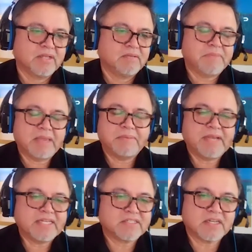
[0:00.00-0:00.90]
maybe
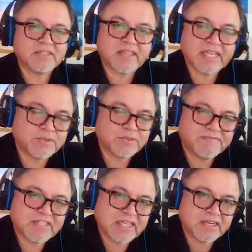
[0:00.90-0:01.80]
based on things
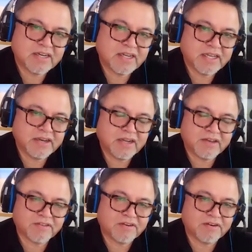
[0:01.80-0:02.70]
we've seen in
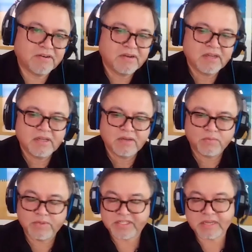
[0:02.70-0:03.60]
other,
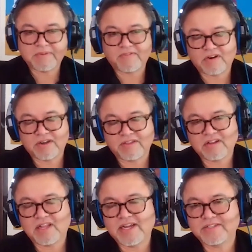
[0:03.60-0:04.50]
with some of our other
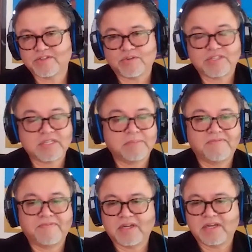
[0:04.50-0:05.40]
clients, or some
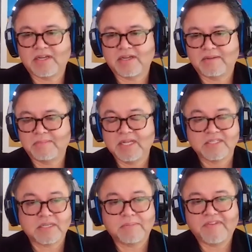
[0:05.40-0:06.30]
of
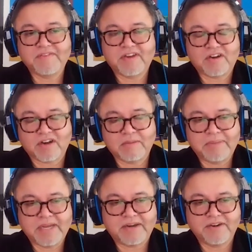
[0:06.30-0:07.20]
even our
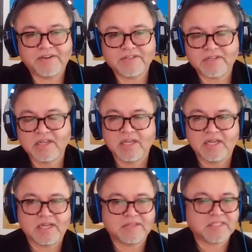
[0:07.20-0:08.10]
competitors,
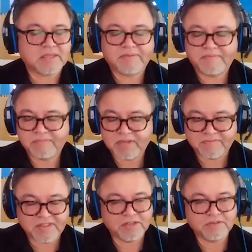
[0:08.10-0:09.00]
some
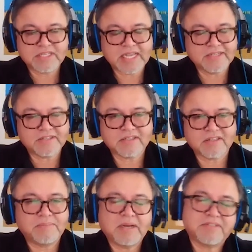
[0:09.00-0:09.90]
of the use cases that
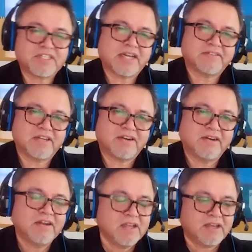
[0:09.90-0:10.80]
are published out there.